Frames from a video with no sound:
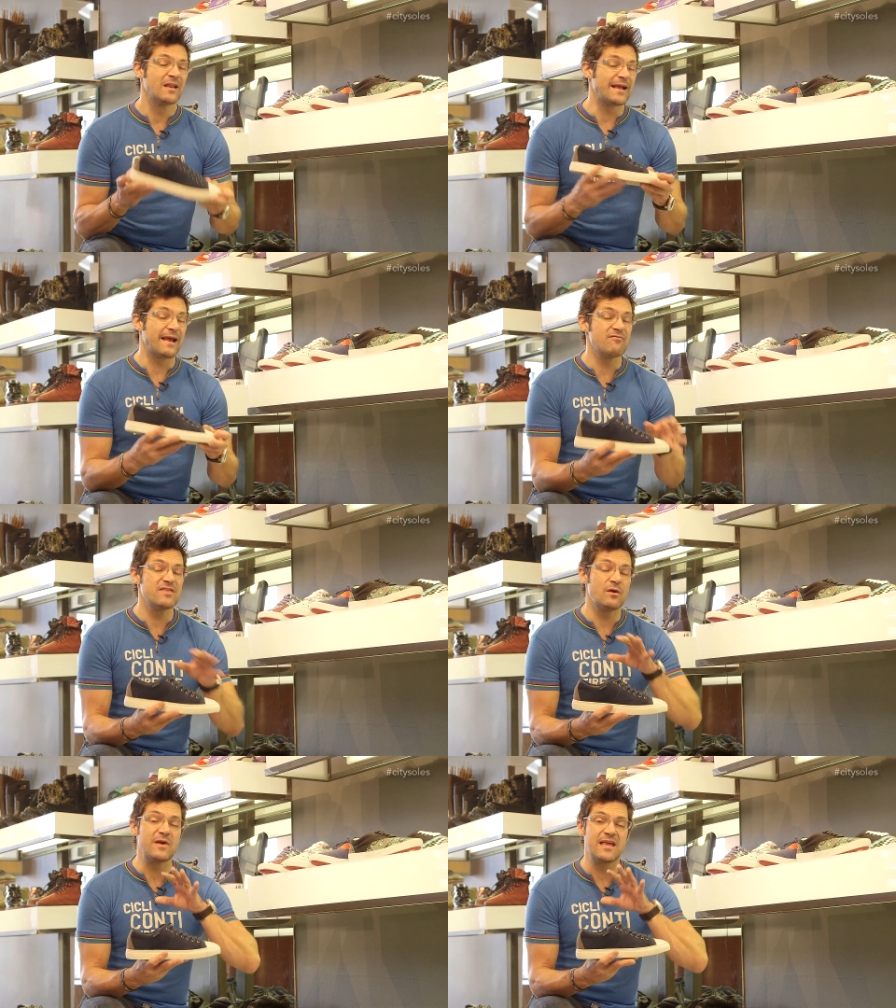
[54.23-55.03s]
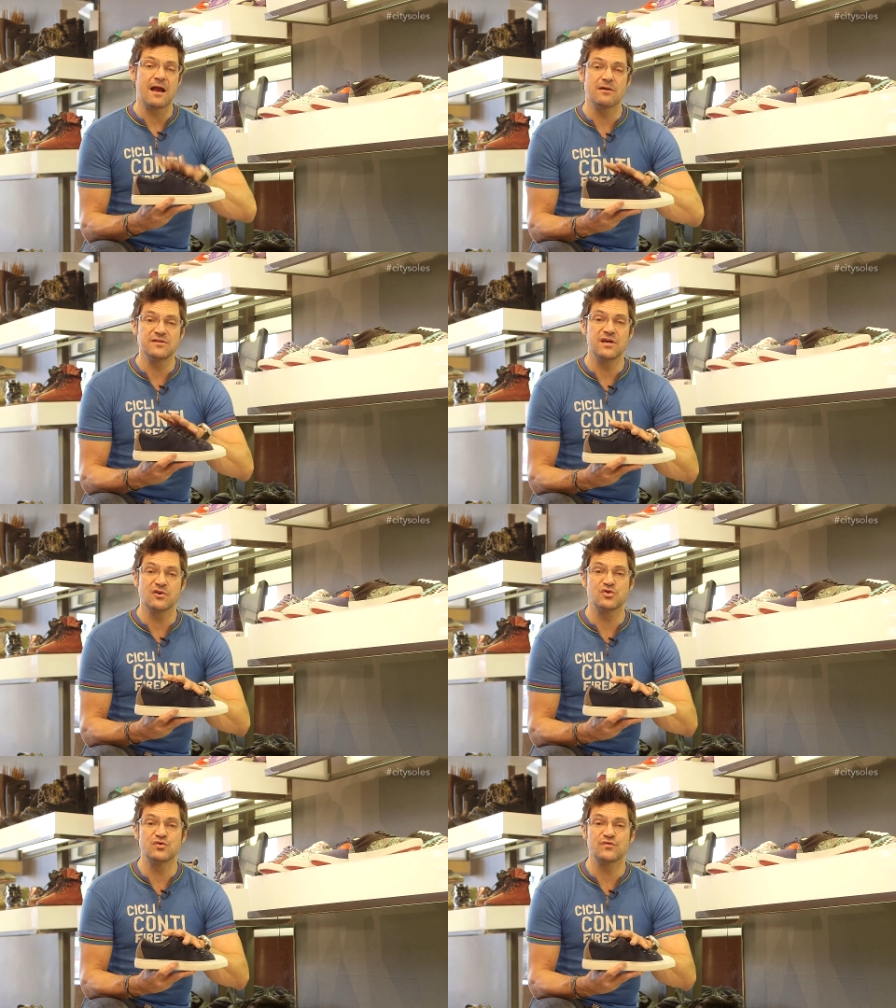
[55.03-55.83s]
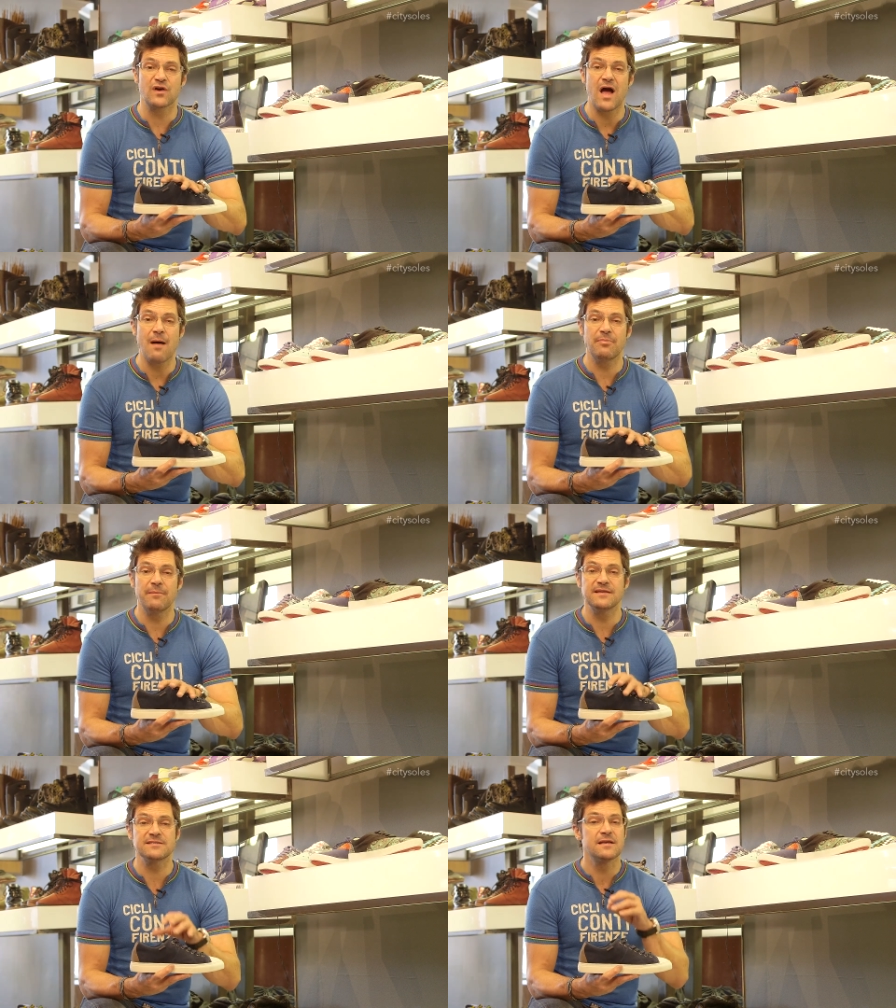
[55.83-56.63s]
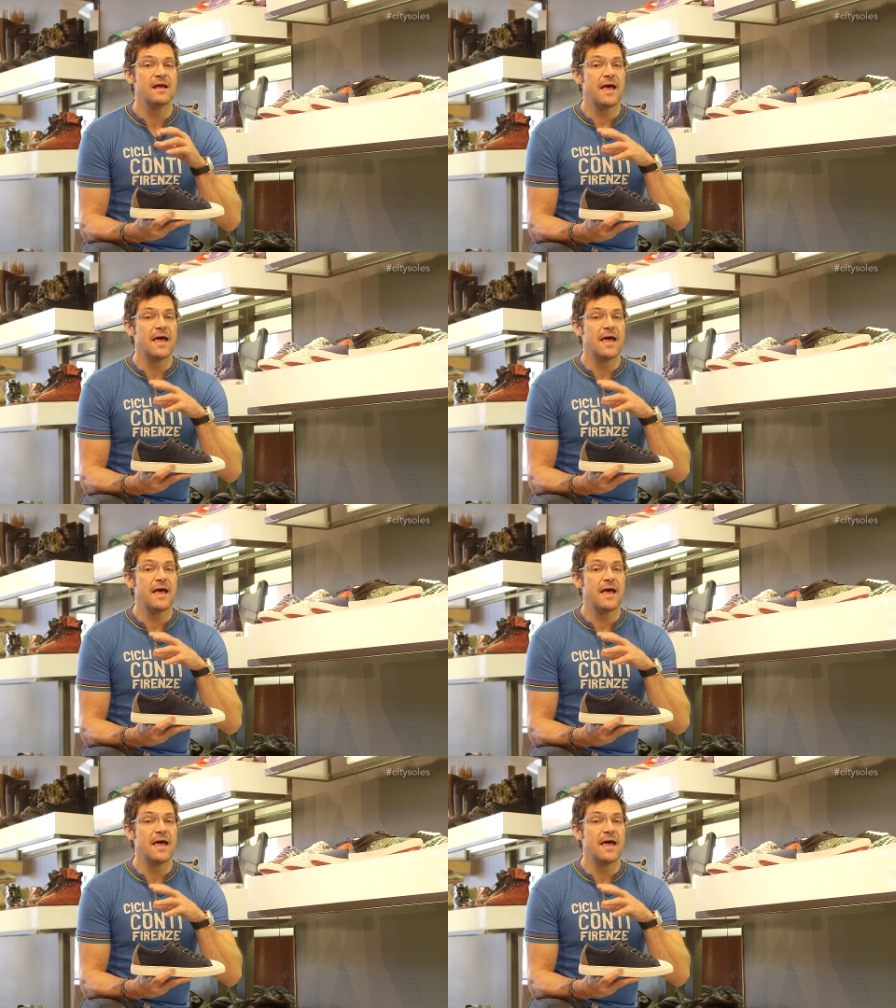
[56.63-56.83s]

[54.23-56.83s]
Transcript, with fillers: Like everything, we guarantee our shoes for compliments.